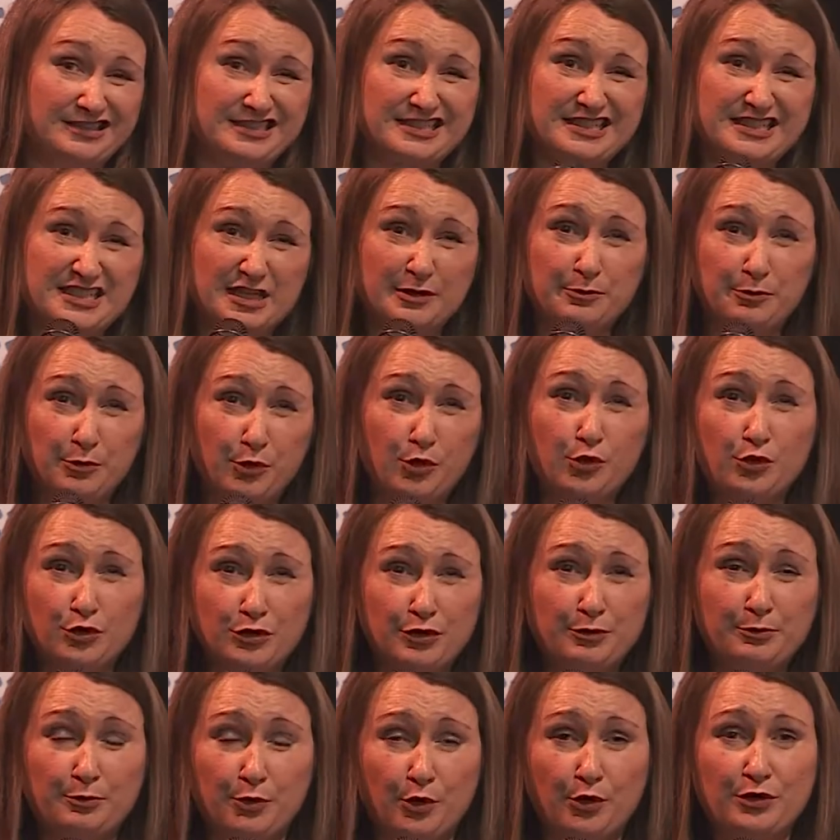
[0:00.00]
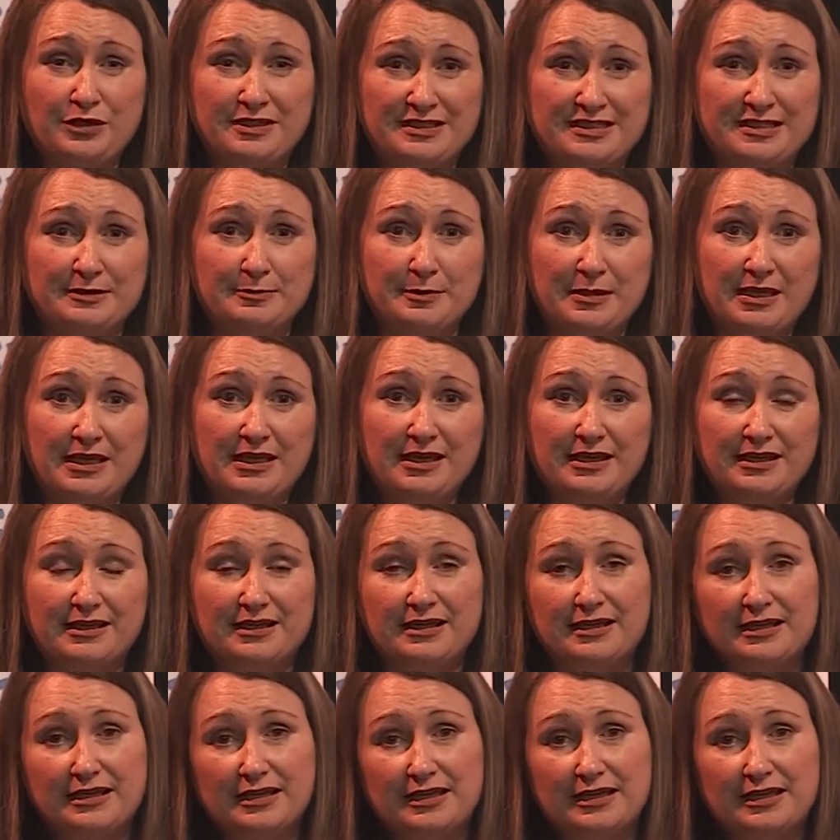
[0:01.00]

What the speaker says: And it's an important point to make.